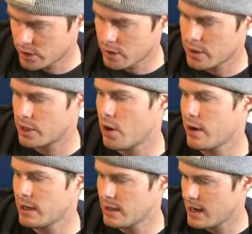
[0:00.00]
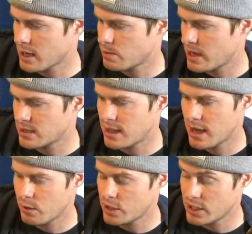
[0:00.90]
So they're going to the next best
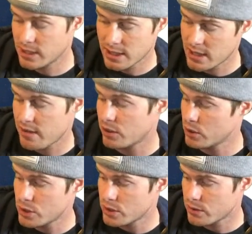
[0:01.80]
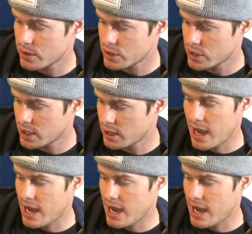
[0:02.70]
thing, which is this Evolutions version.